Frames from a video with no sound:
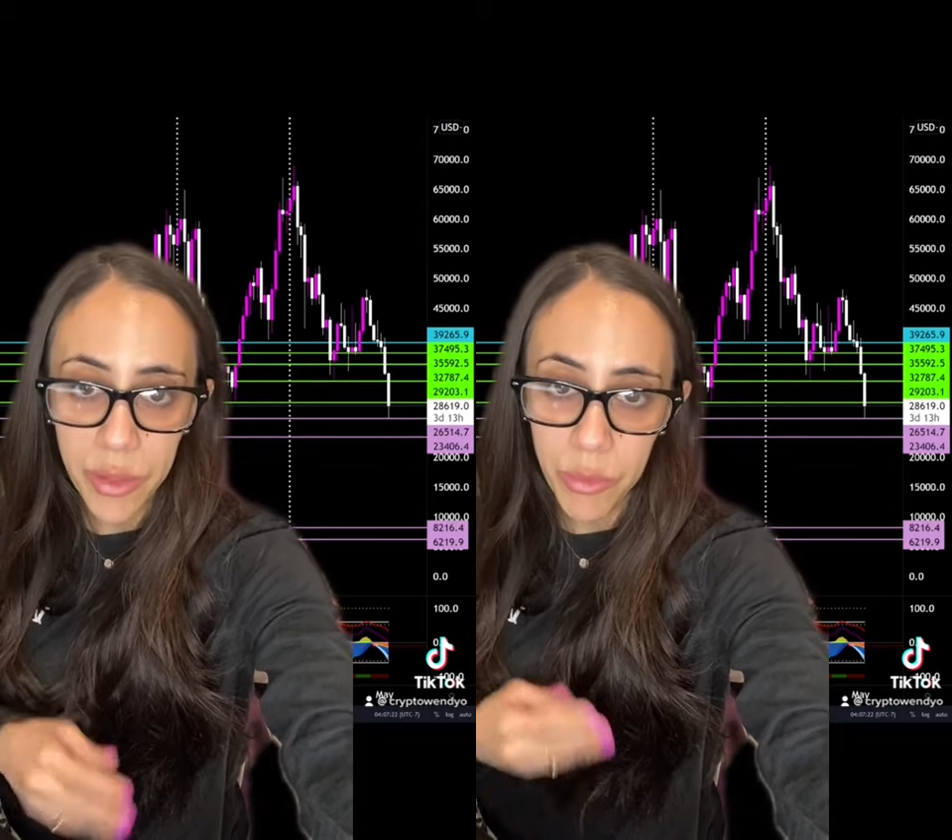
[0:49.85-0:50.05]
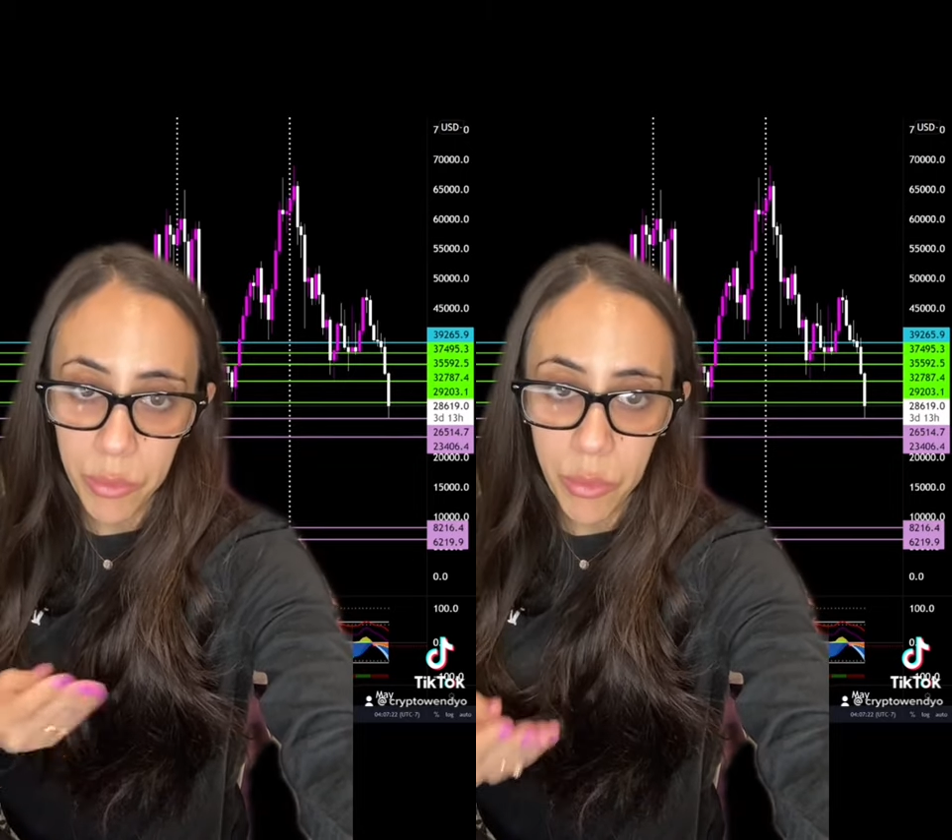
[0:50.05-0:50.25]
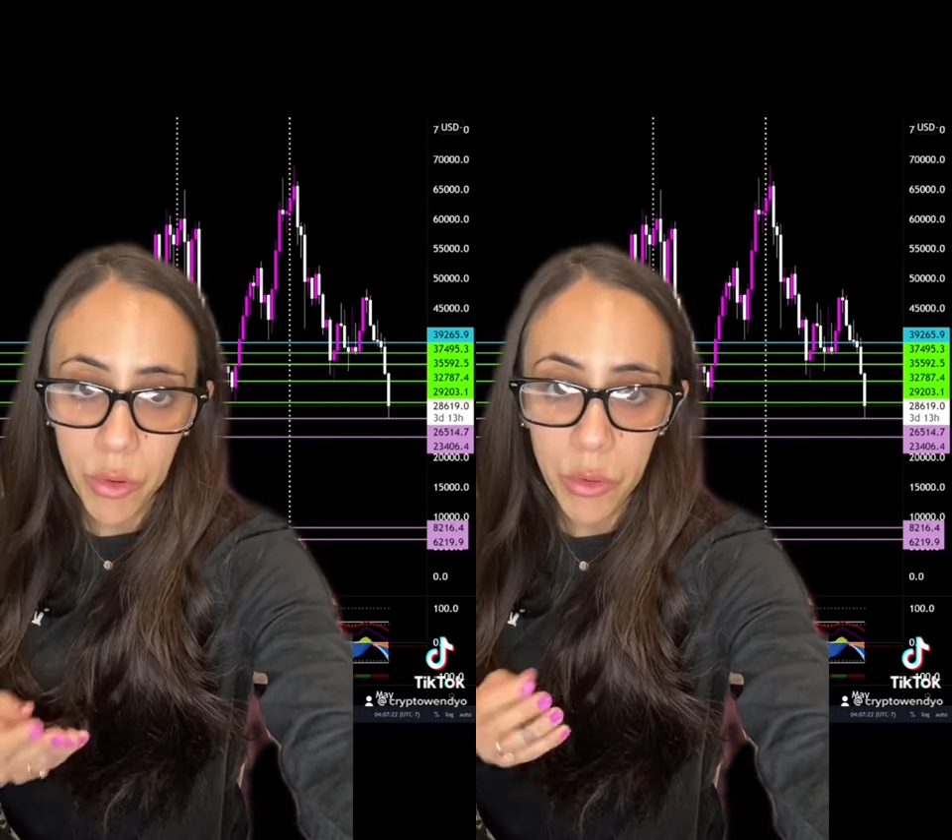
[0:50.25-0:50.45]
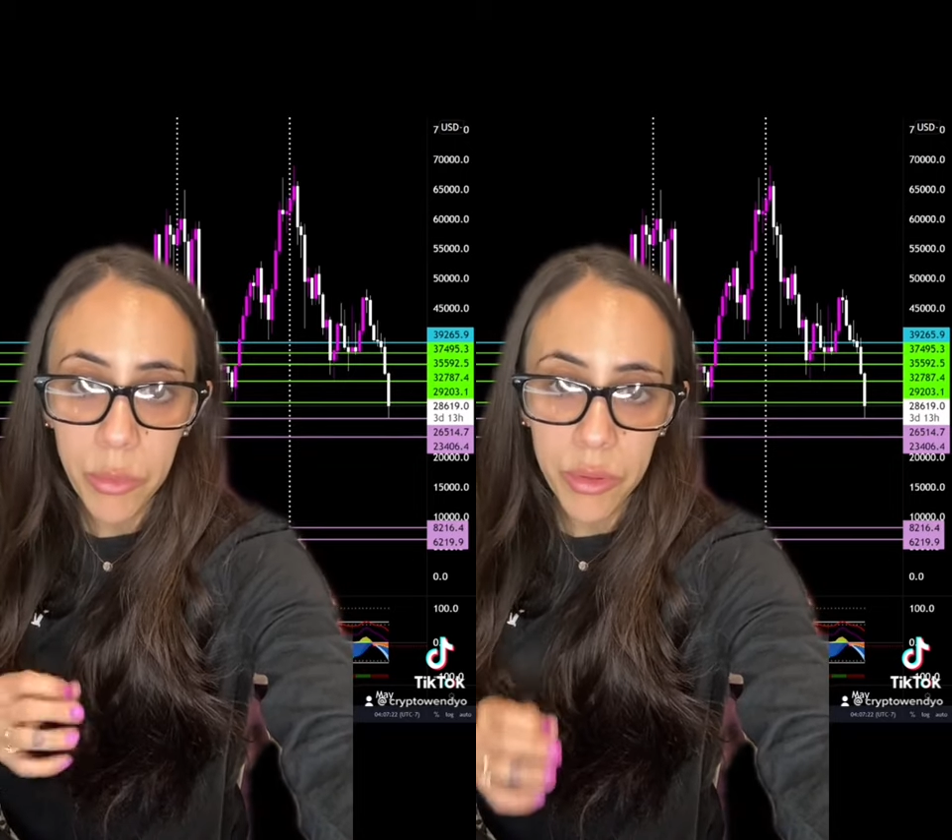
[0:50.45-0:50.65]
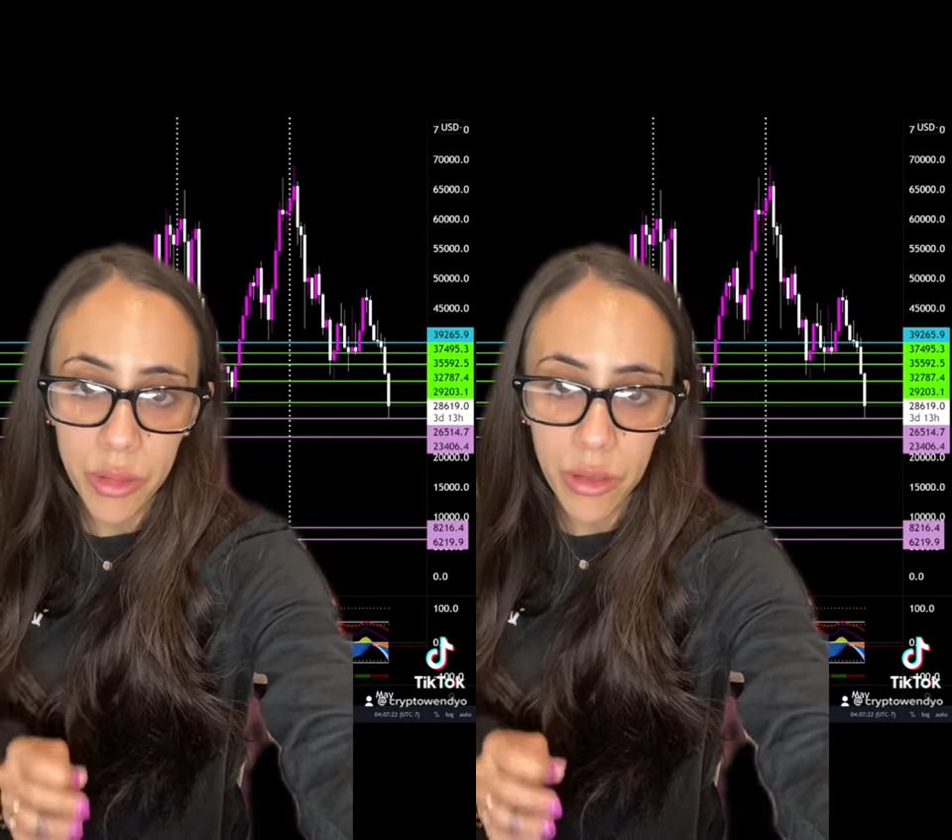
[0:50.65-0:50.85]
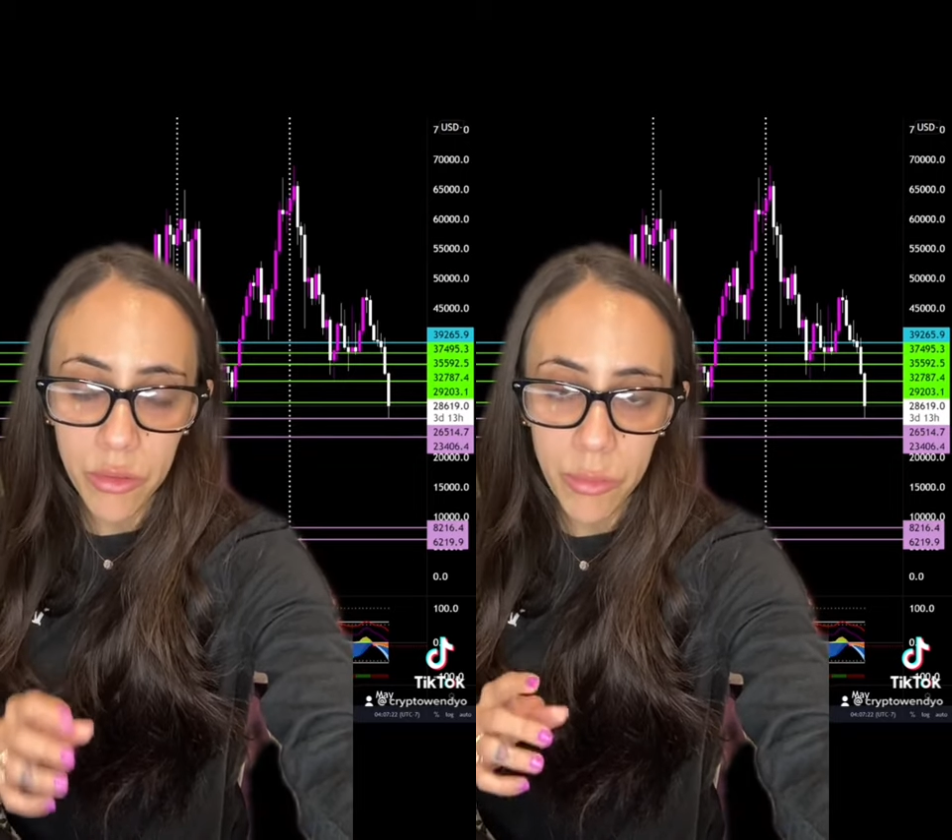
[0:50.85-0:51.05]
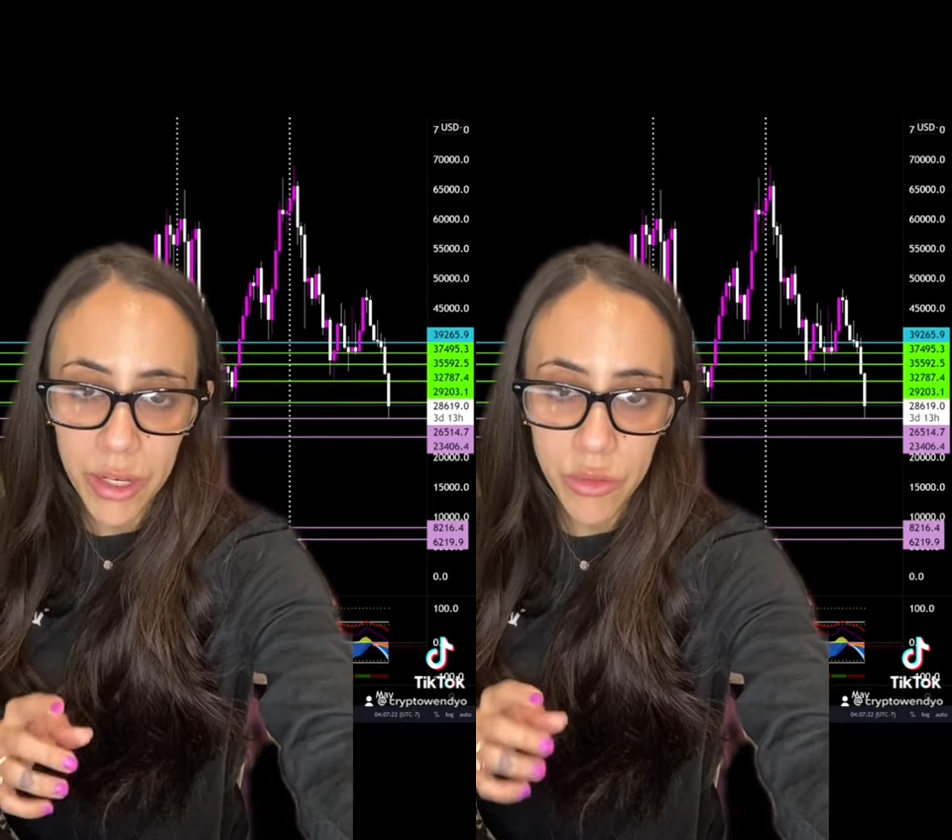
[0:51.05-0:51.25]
and we broke below my